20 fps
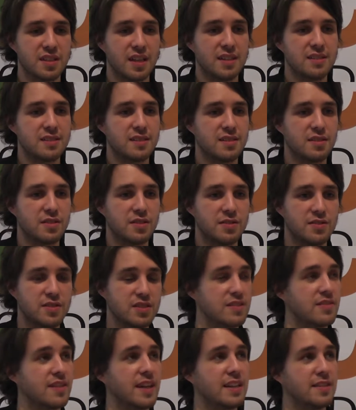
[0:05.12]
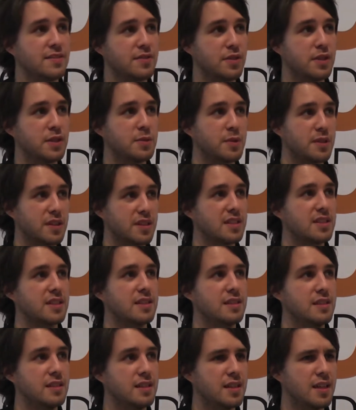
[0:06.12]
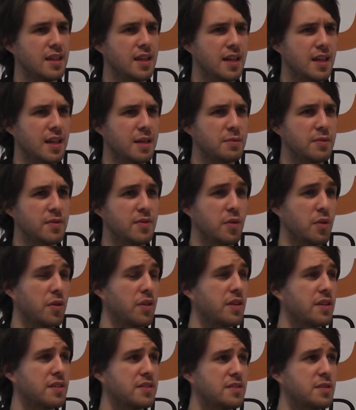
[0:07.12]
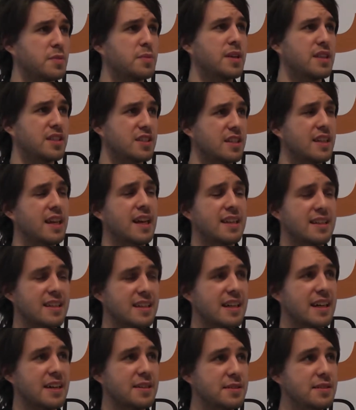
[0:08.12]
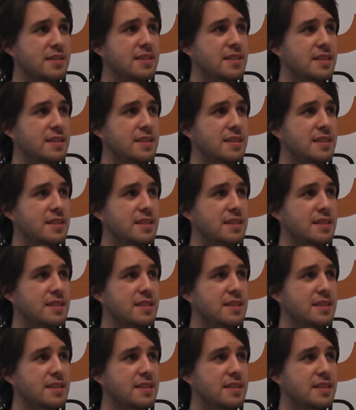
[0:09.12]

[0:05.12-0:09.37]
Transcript: science at the University of California, Berkeley. I'm a fourth year, so a PhD candidate now.